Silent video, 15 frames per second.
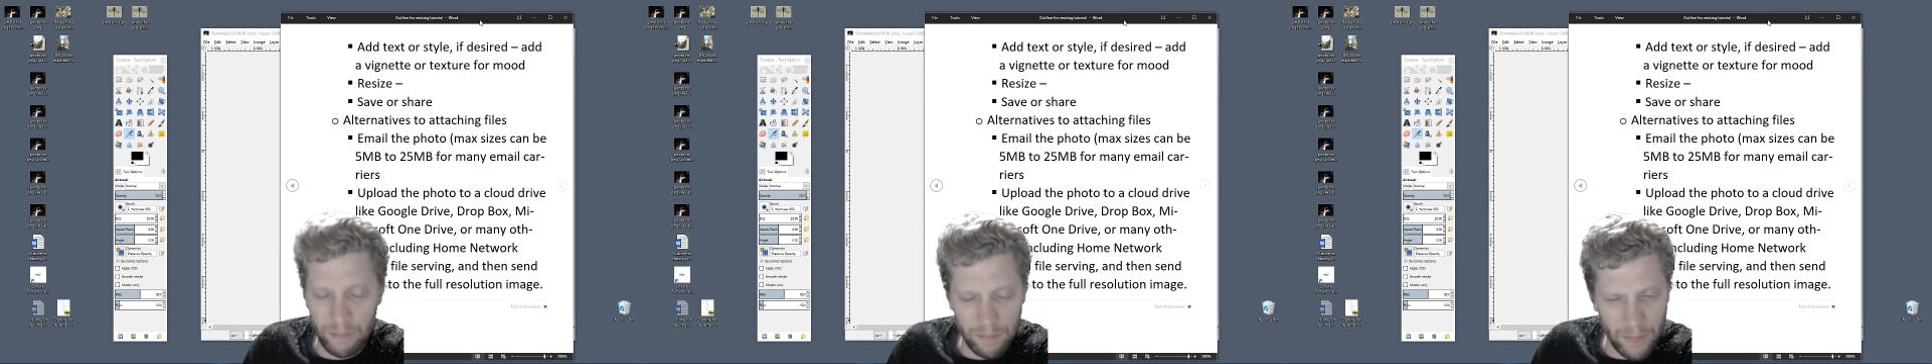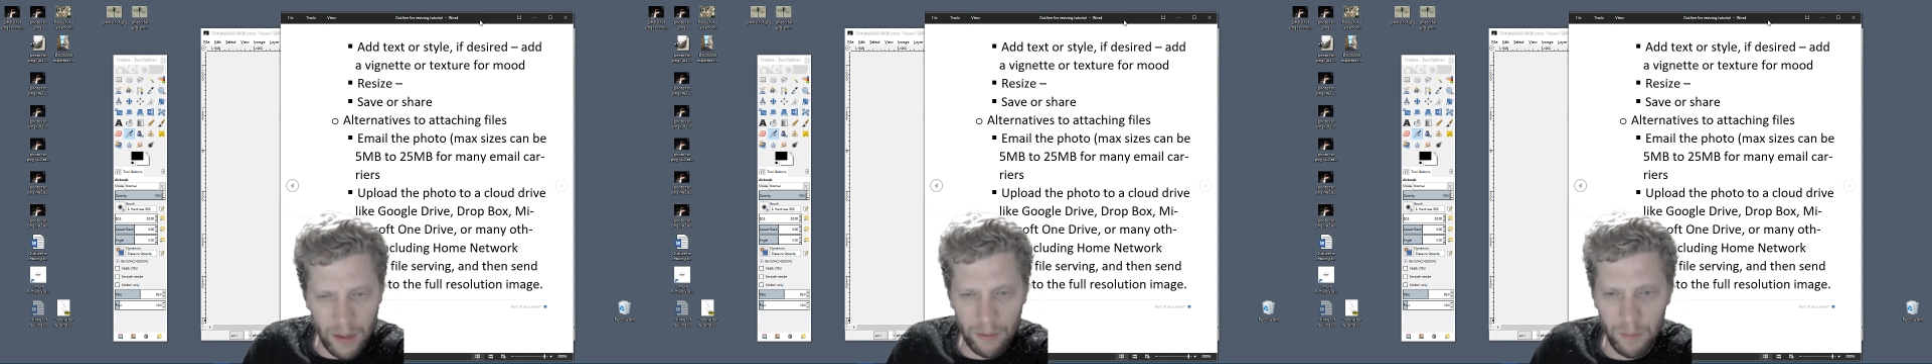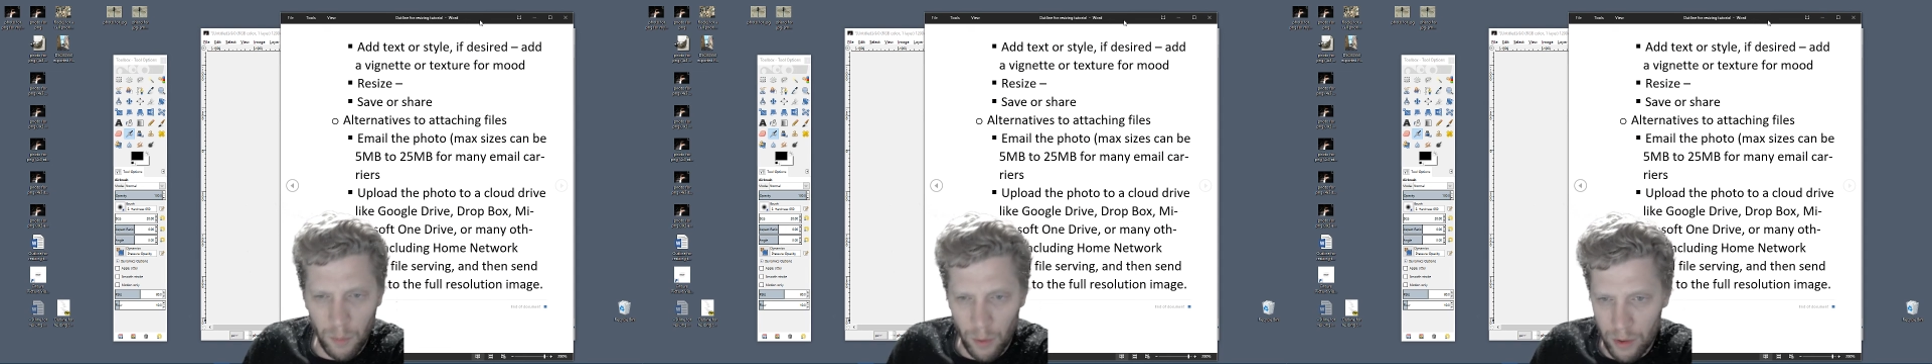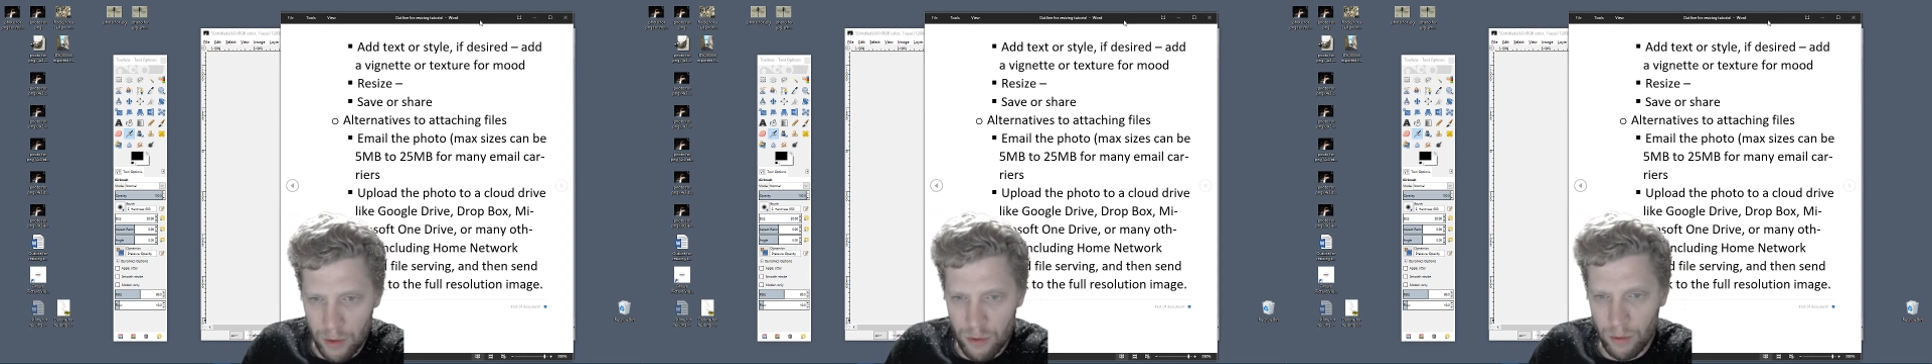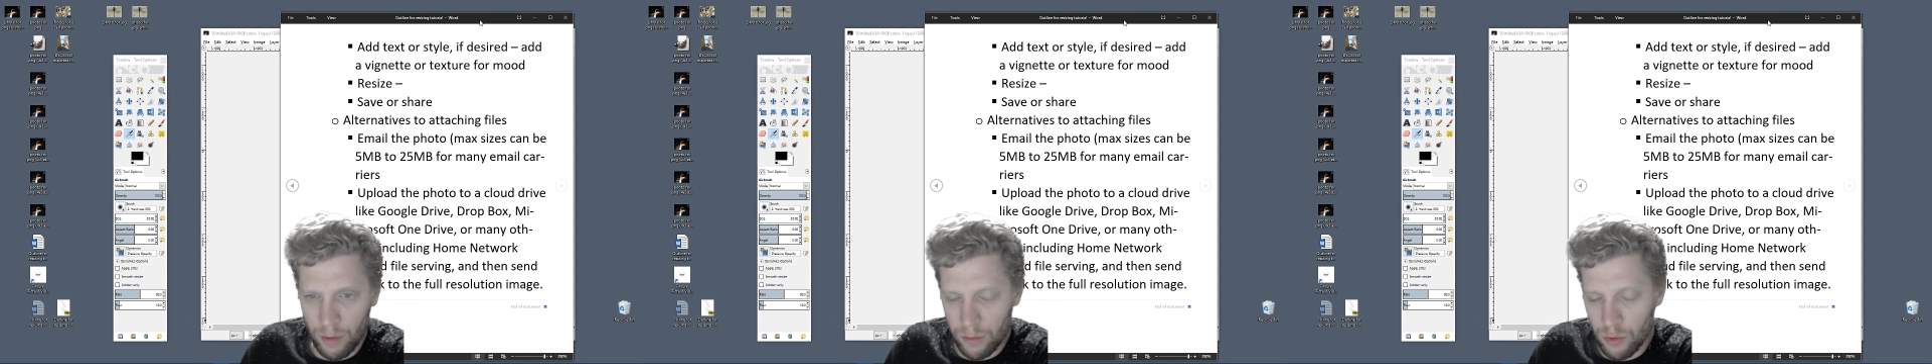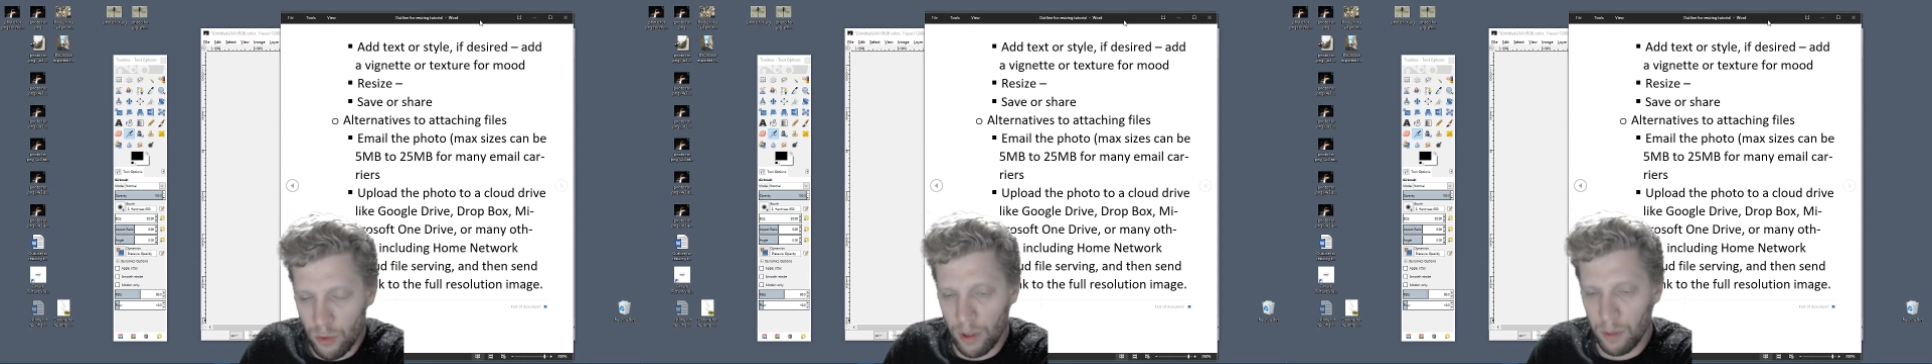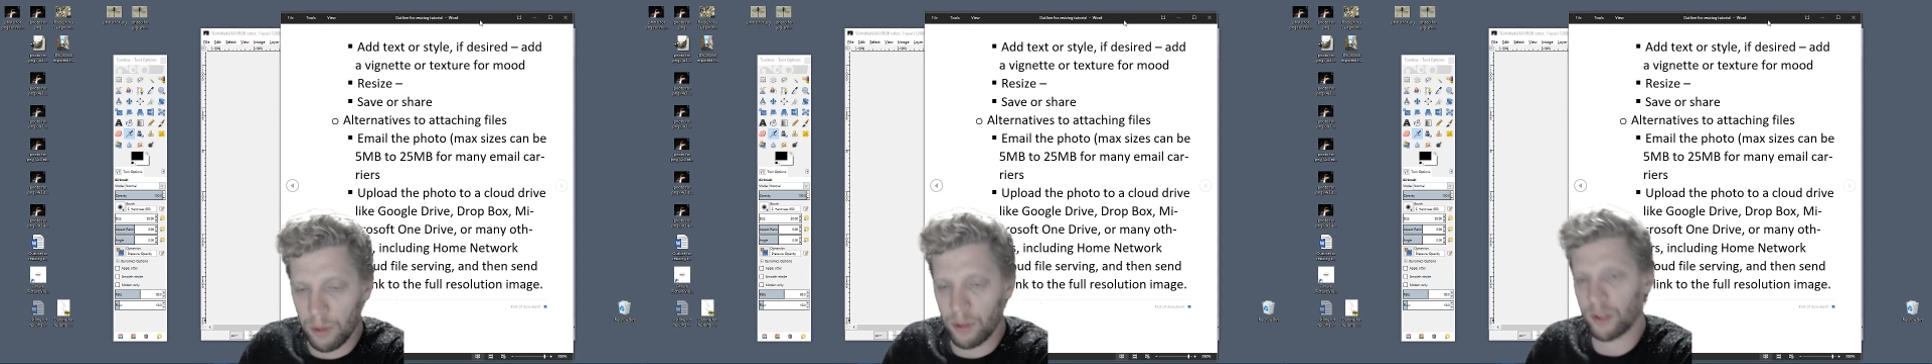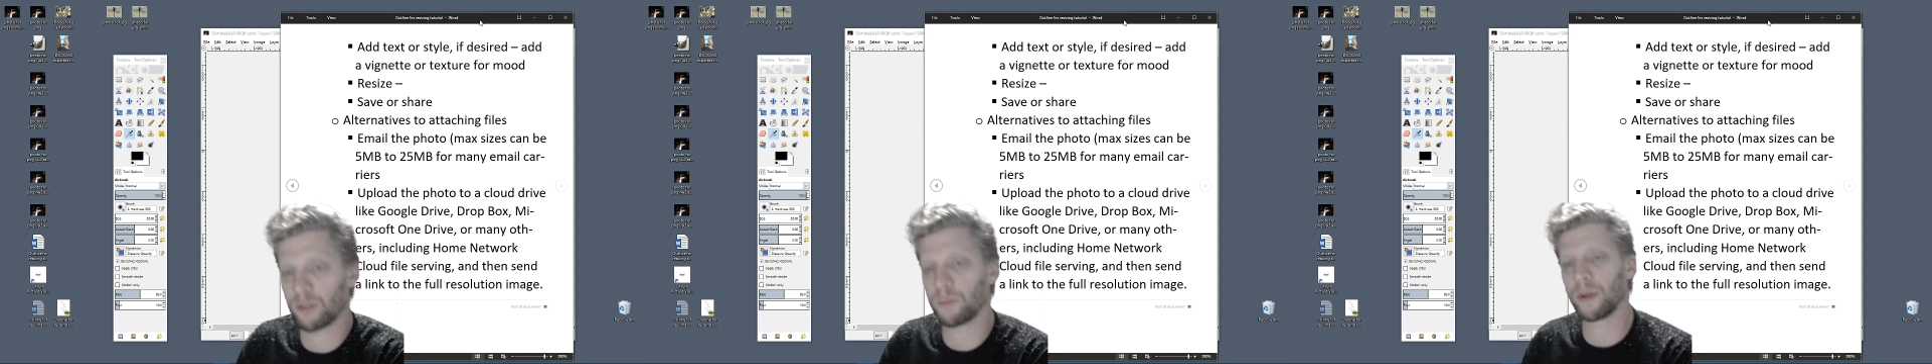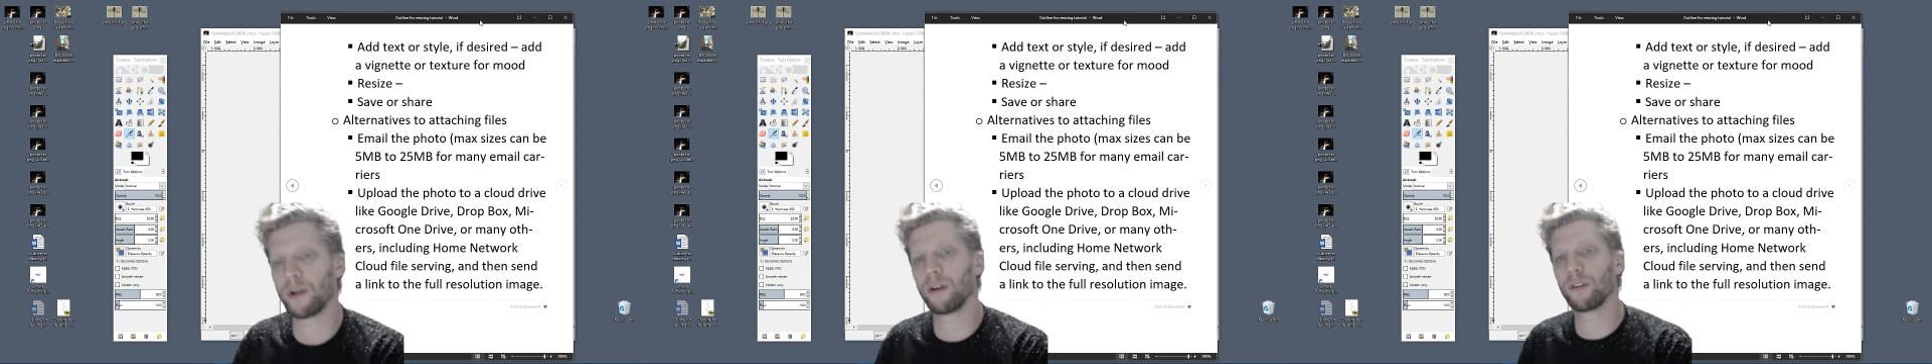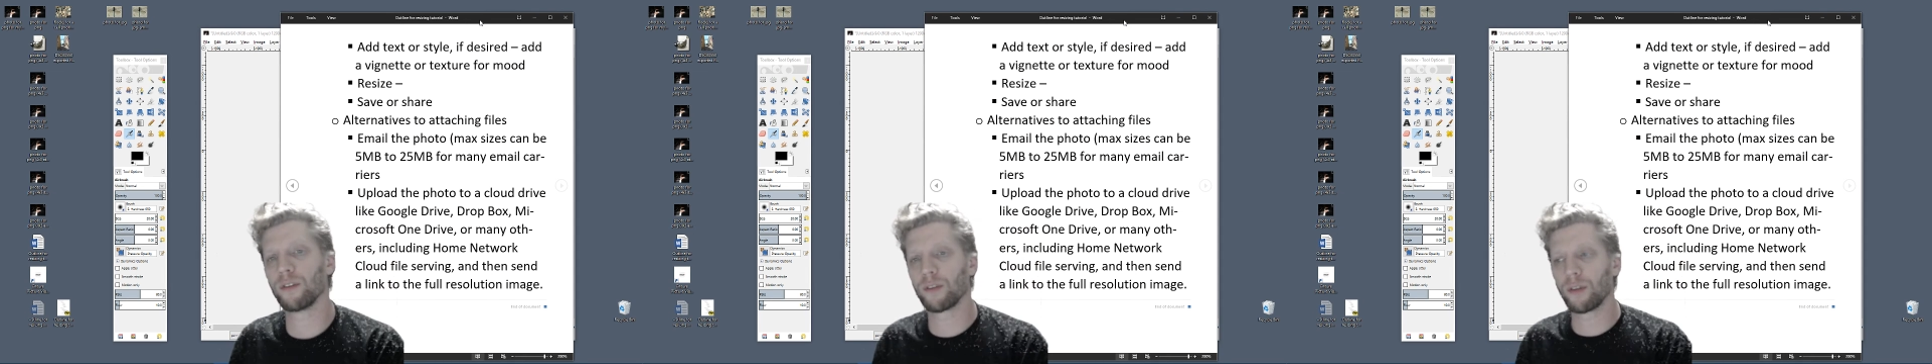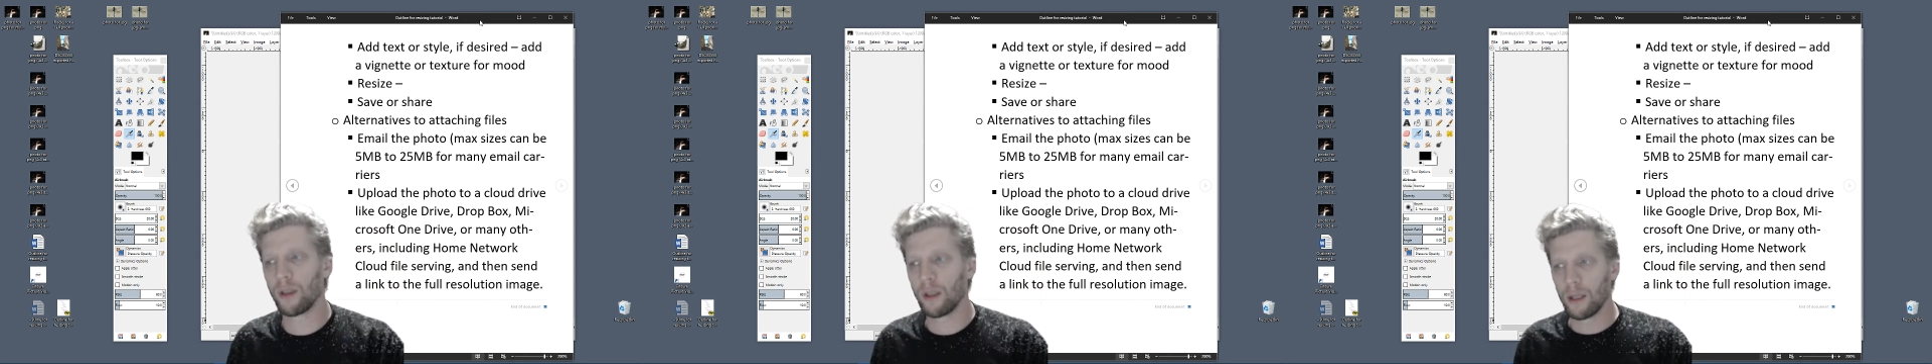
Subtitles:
have a more enjoyable experience